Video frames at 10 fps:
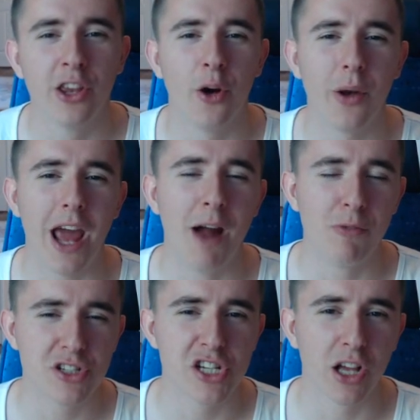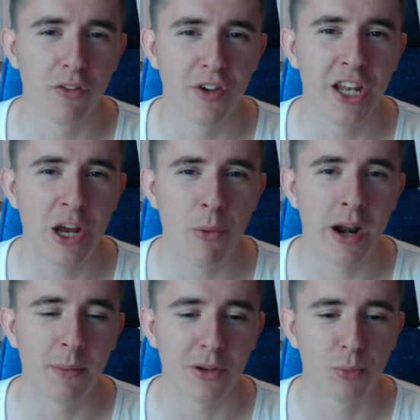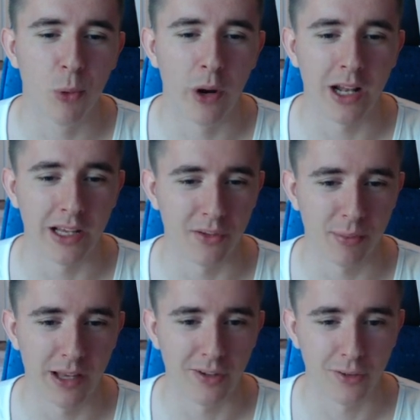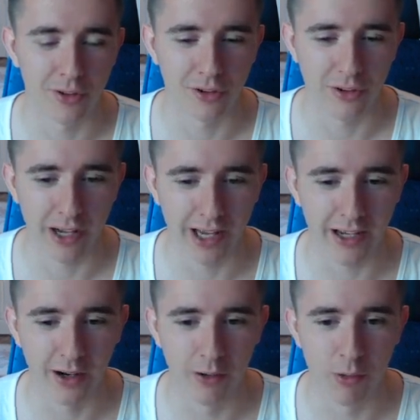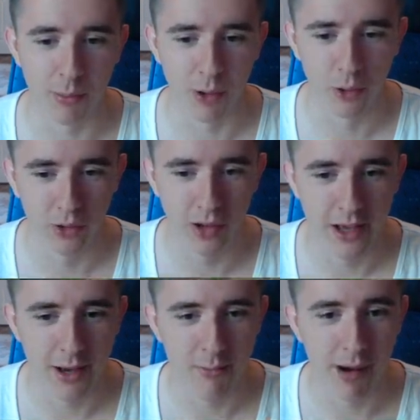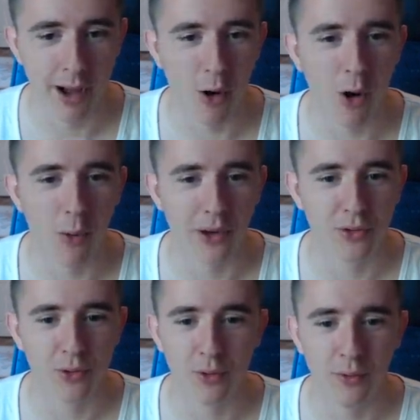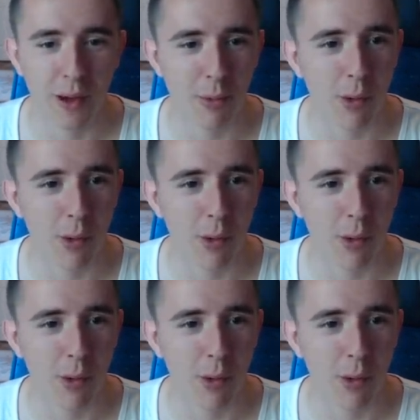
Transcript: You know, in every single video when I'm exploring like a place which is like kind of remote, my always number